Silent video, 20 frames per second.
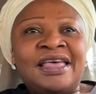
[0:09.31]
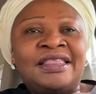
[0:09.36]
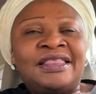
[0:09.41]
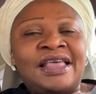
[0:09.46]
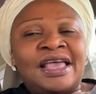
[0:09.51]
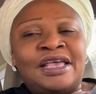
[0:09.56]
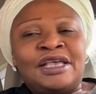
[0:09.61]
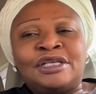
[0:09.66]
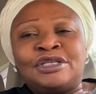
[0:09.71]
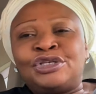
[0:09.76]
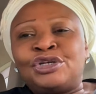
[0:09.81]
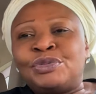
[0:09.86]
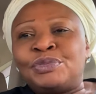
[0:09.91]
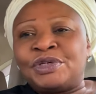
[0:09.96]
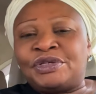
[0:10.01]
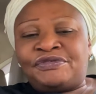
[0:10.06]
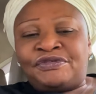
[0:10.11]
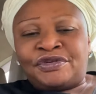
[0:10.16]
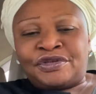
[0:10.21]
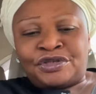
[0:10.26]
Thank you so
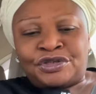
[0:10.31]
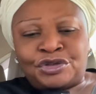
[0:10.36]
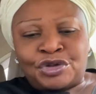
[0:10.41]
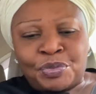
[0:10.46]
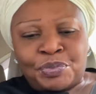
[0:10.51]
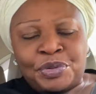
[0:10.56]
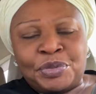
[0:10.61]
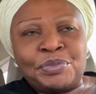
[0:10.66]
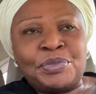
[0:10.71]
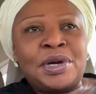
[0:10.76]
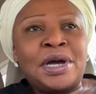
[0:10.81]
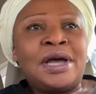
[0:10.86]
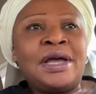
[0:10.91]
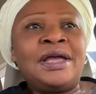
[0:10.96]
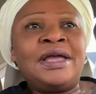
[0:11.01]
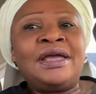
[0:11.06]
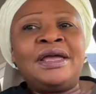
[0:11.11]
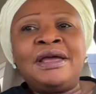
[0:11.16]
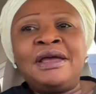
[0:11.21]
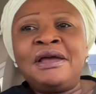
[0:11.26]
much for stopping by.
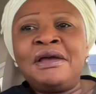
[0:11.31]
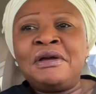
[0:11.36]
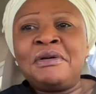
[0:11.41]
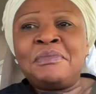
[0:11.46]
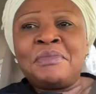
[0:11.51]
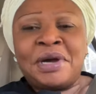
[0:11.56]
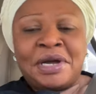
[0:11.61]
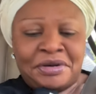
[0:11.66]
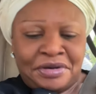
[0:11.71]
My